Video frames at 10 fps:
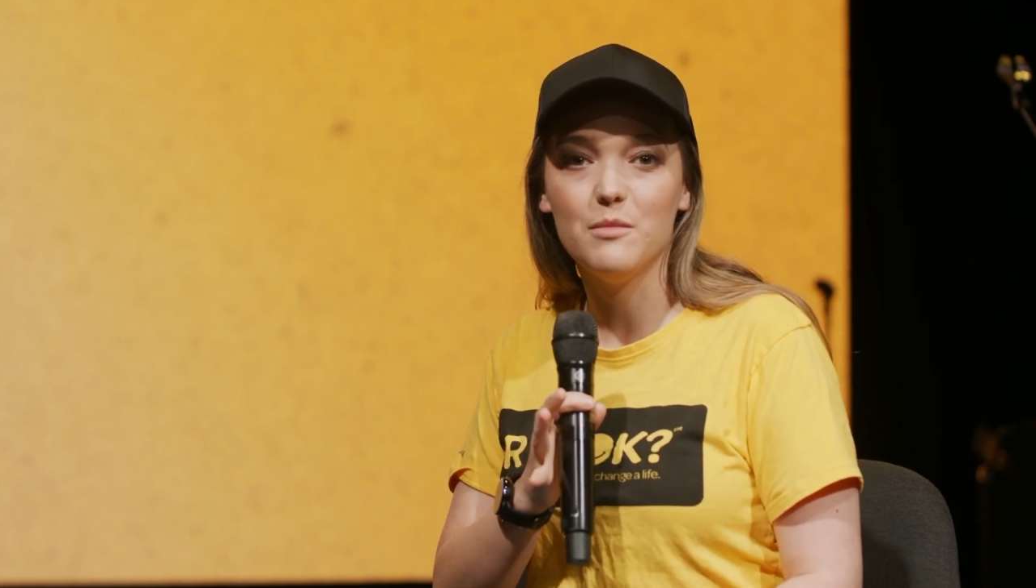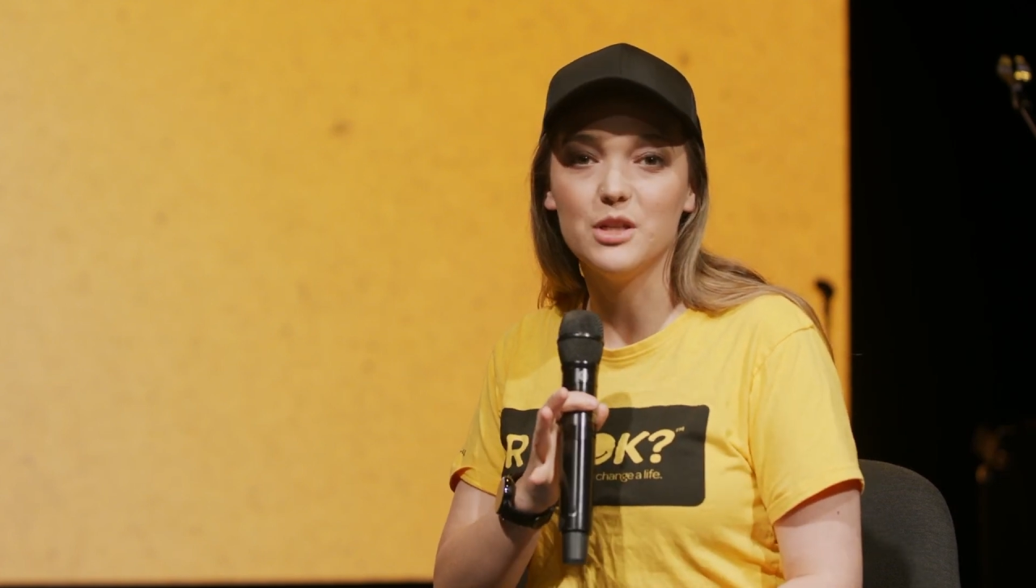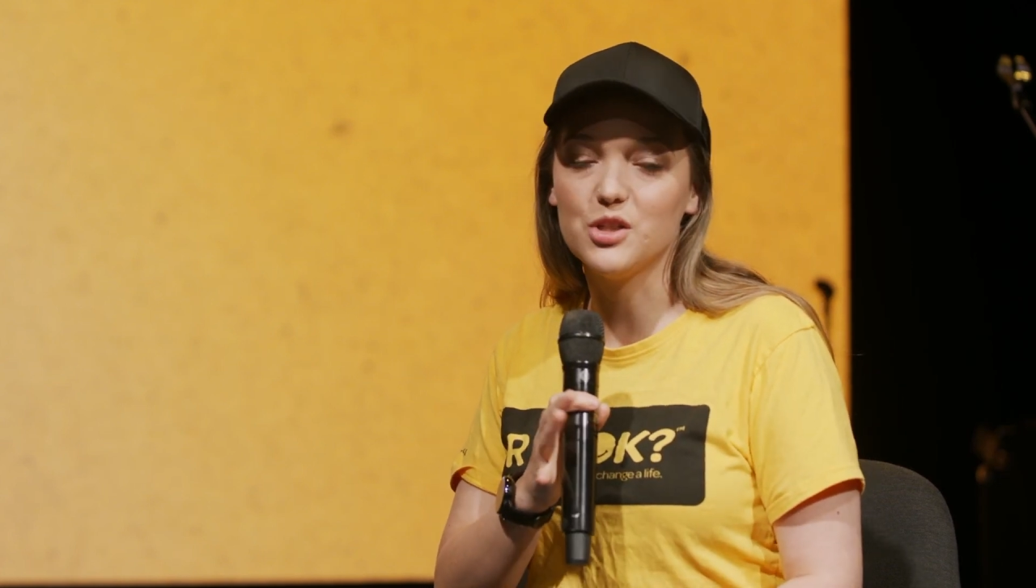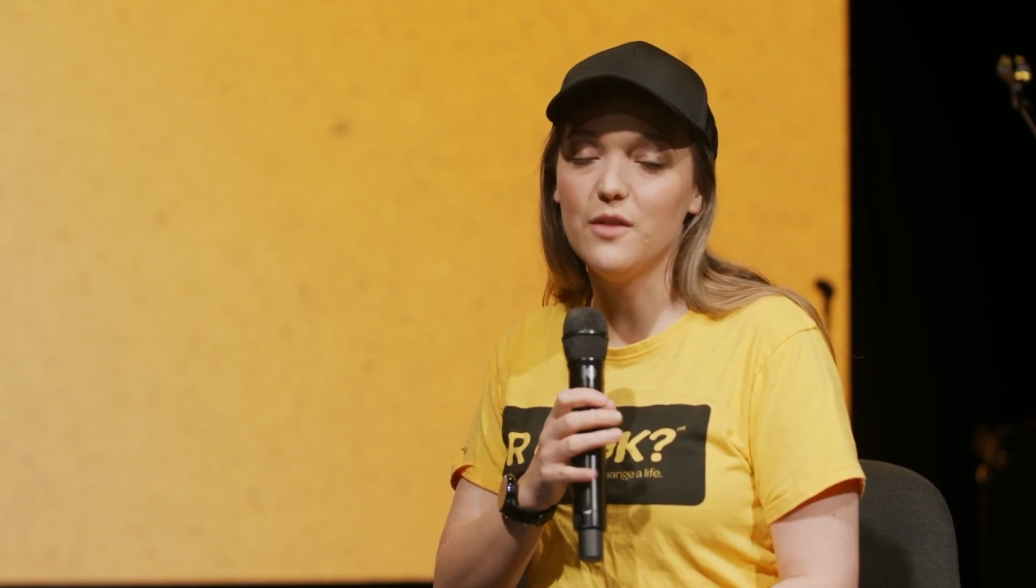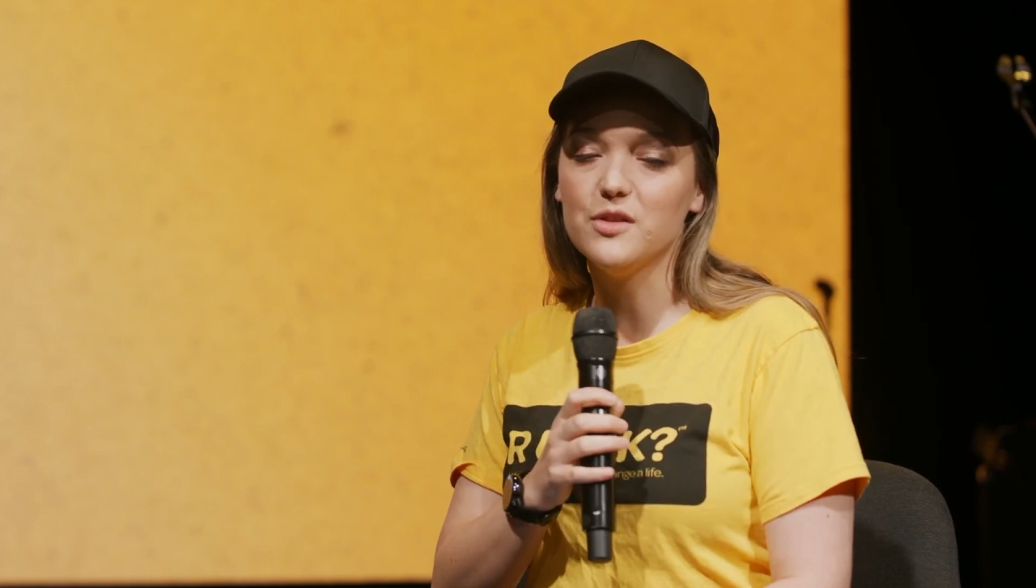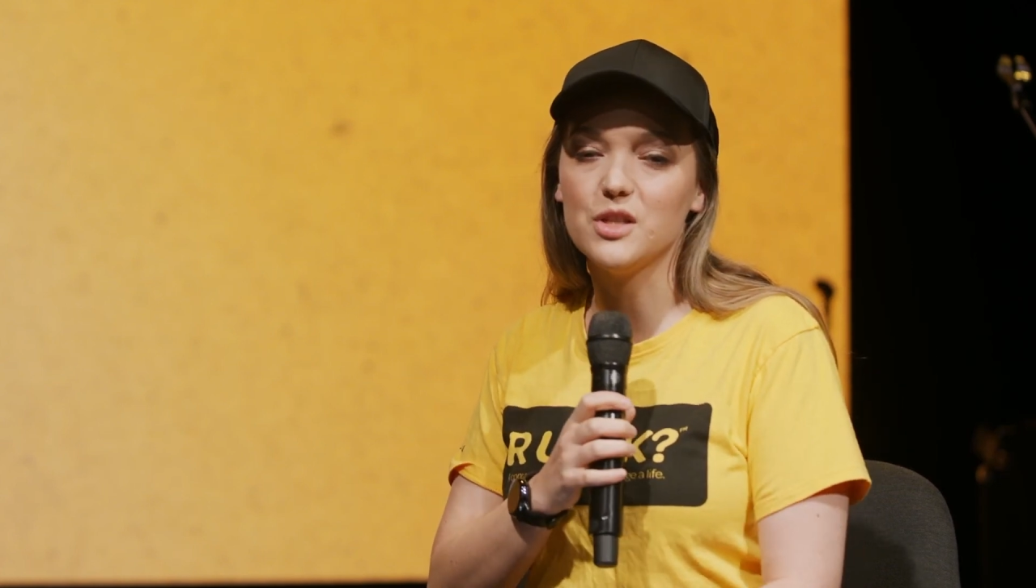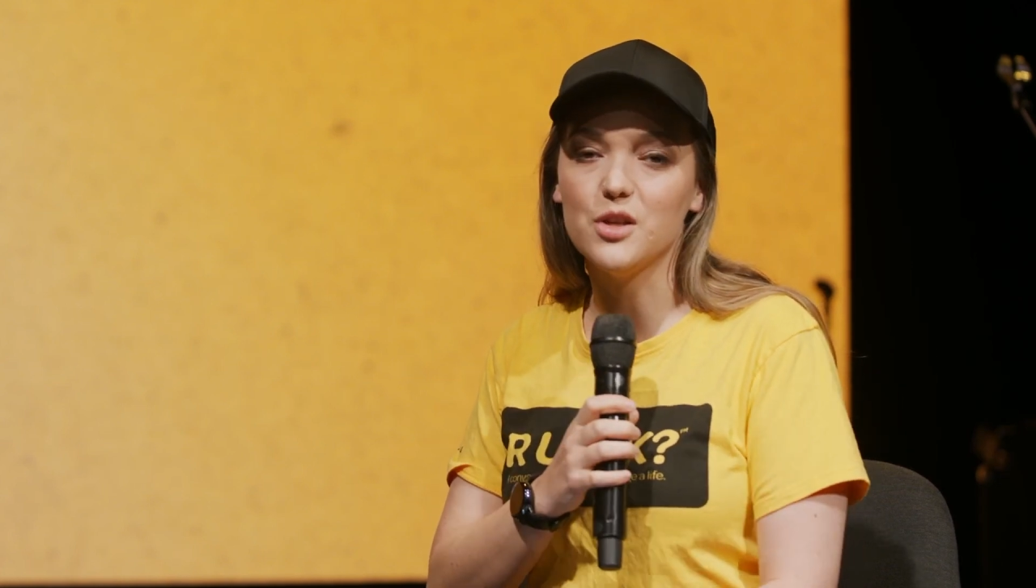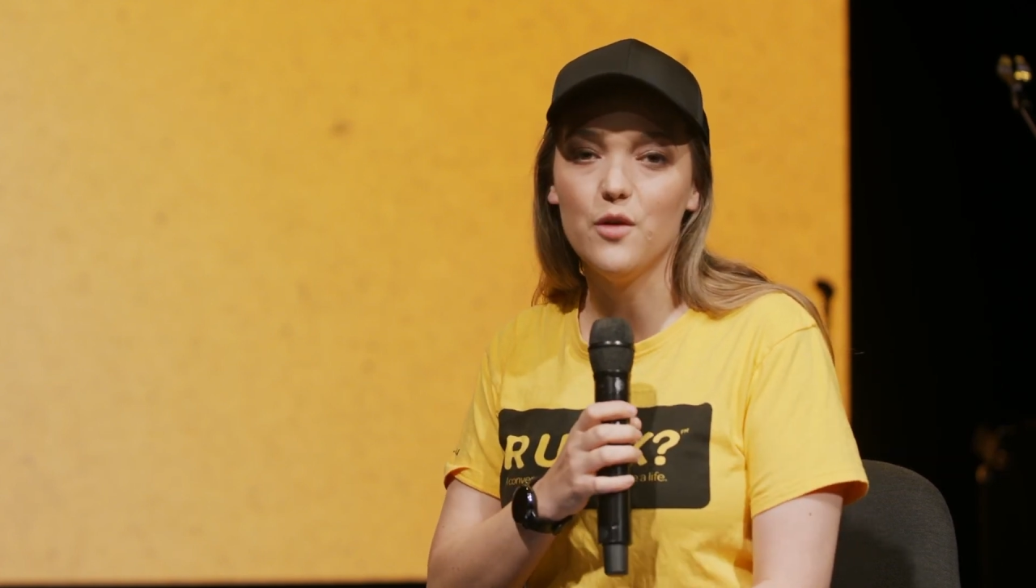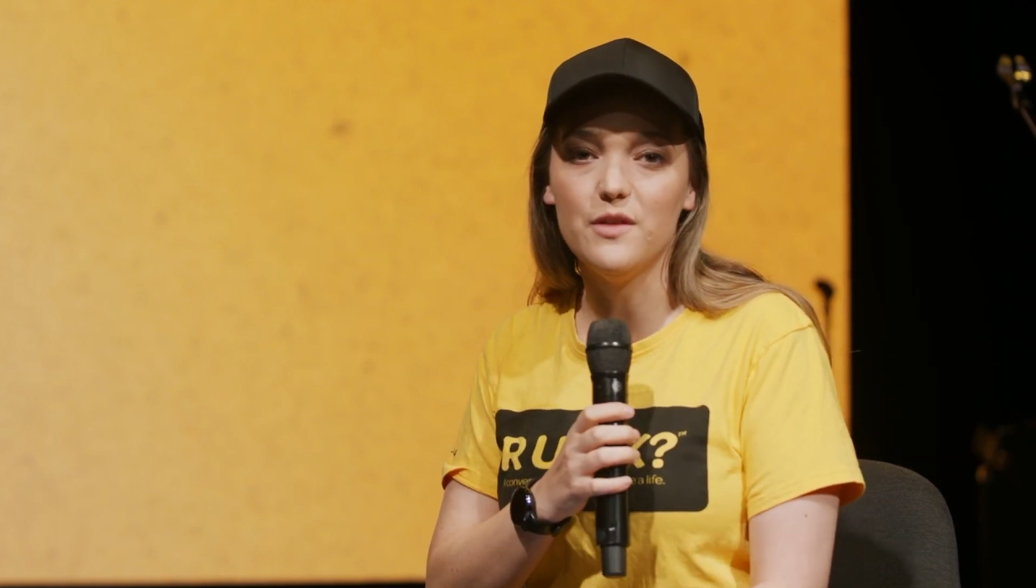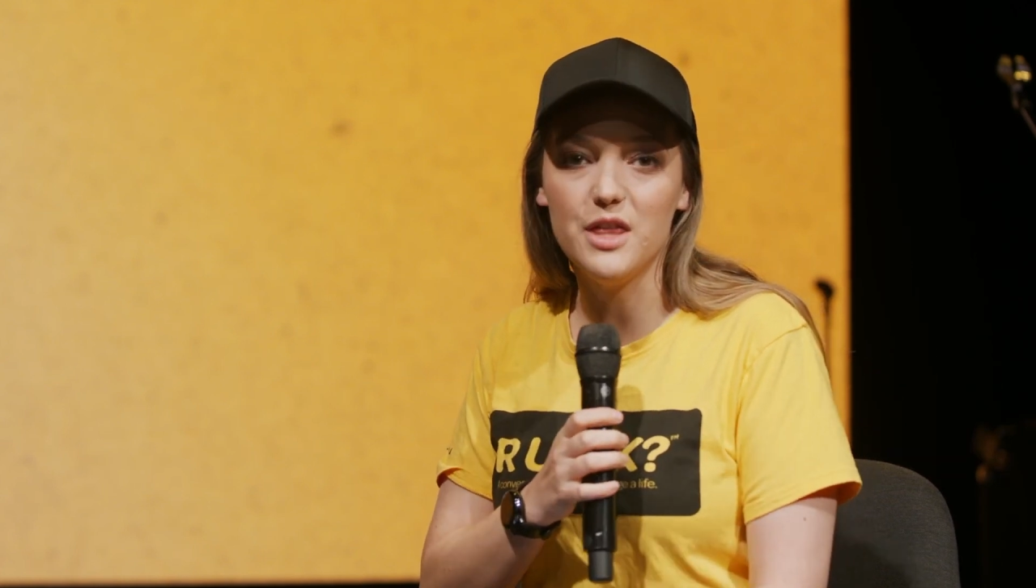
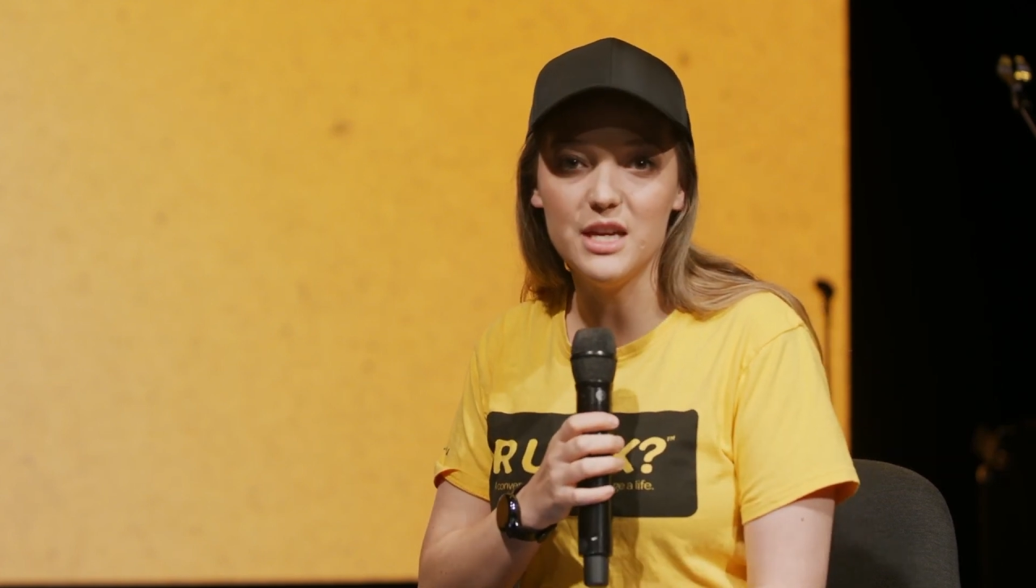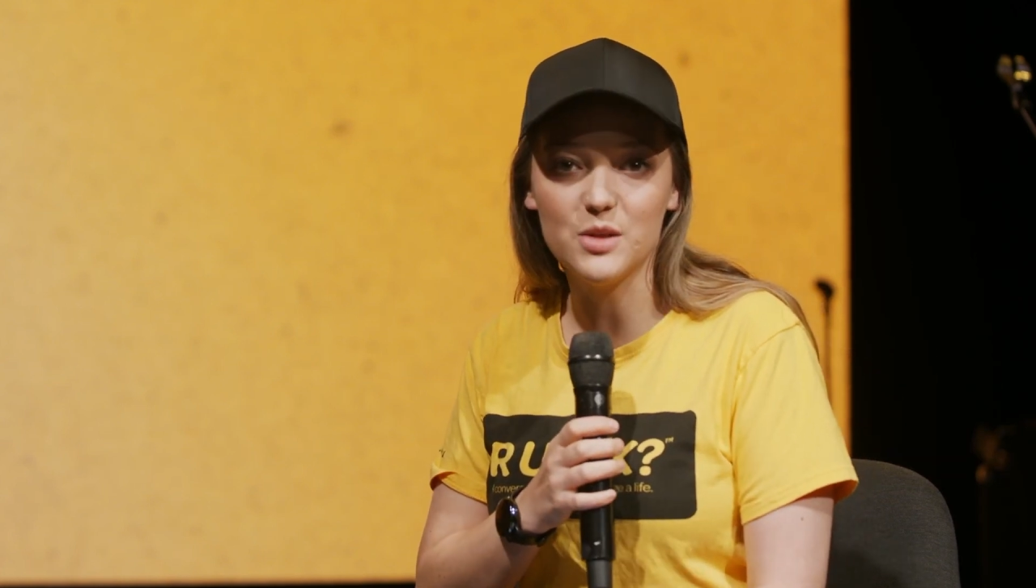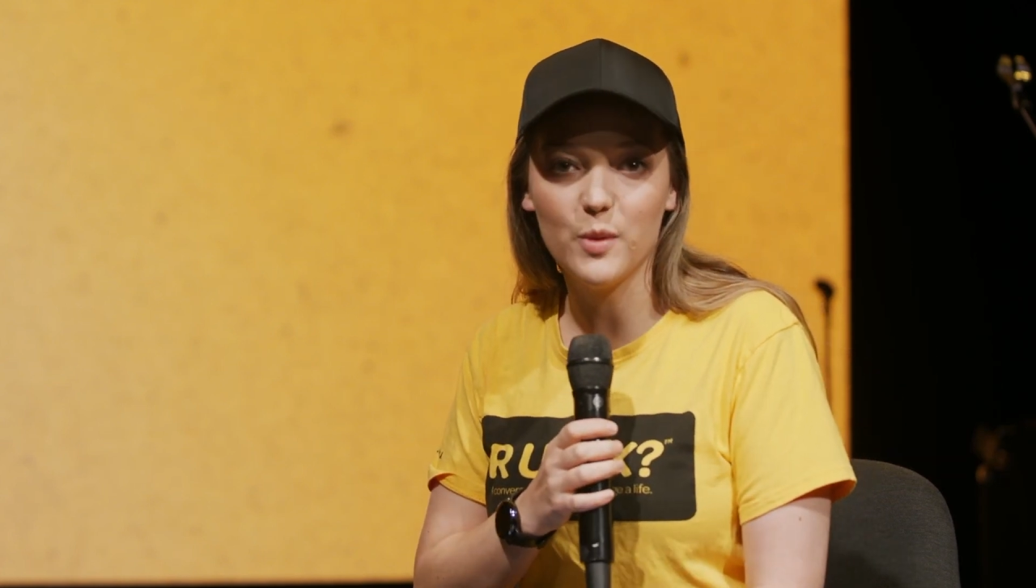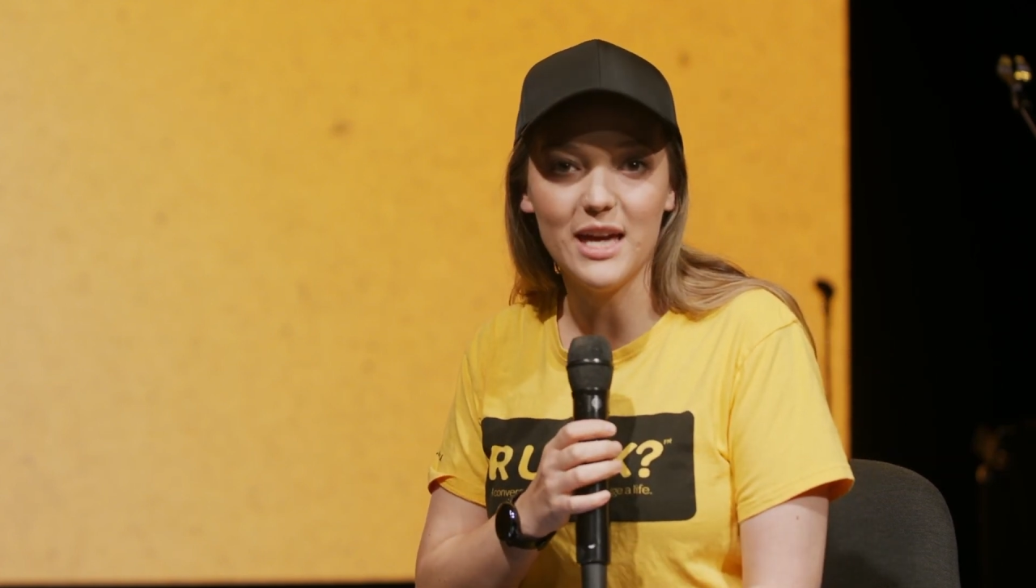services over this